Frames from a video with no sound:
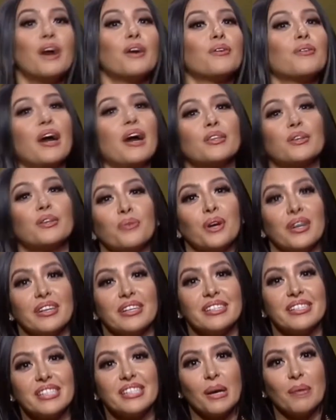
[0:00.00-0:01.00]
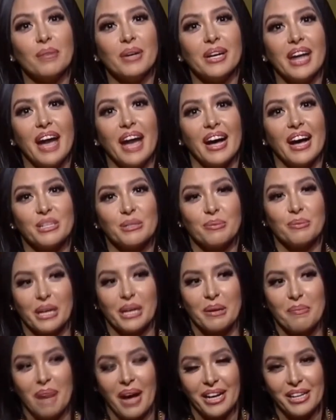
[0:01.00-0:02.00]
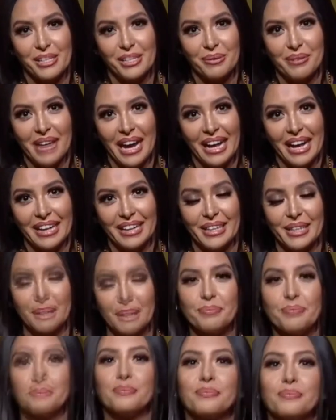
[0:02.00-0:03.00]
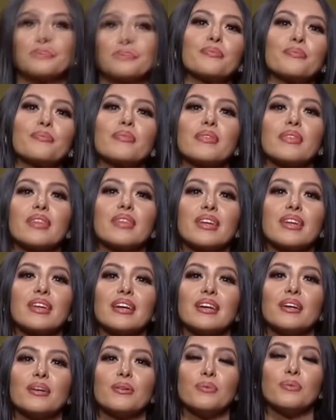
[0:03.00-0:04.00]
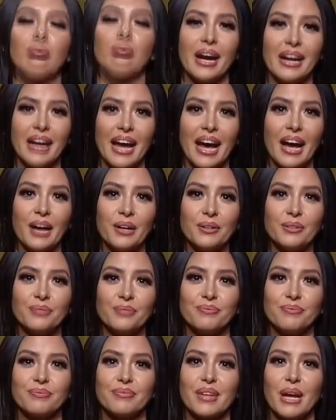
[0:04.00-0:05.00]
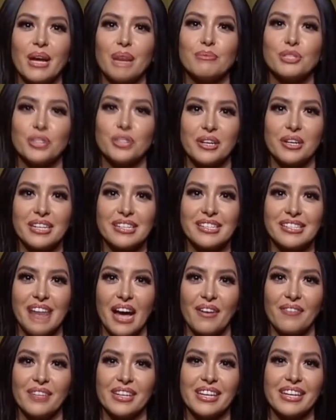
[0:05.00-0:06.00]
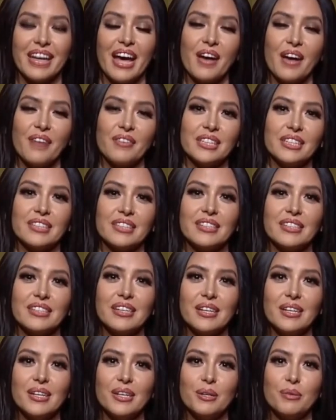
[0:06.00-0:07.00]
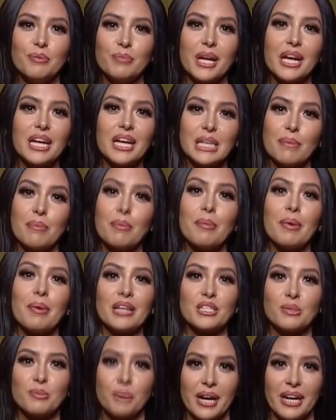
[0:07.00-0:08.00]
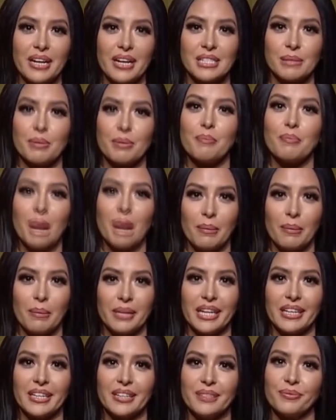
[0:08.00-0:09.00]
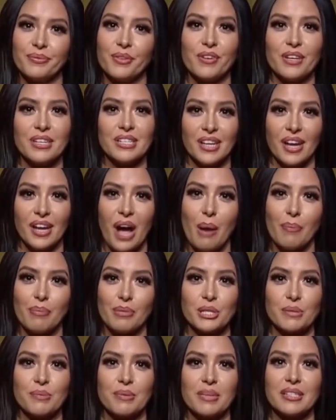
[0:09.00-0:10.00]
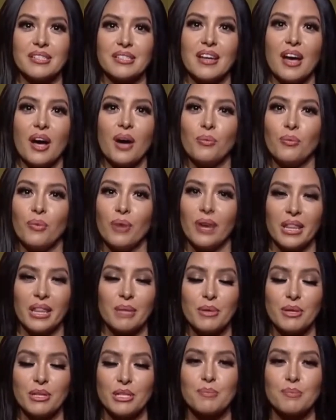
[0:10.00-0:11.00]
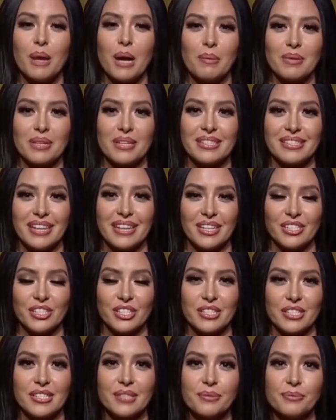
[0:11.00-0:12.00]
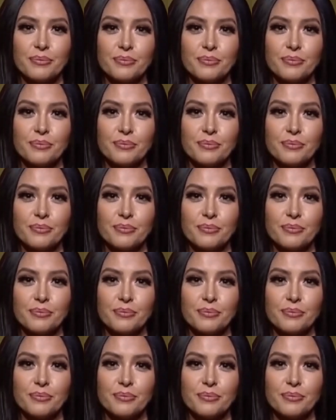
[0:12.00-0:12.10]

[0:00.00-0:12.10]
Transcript: around the world, and someone had to bring him back to reality. Right now, sure, he's laughing in heaven because I'm about to praise him in public for his accomplishments on one of the most public stages.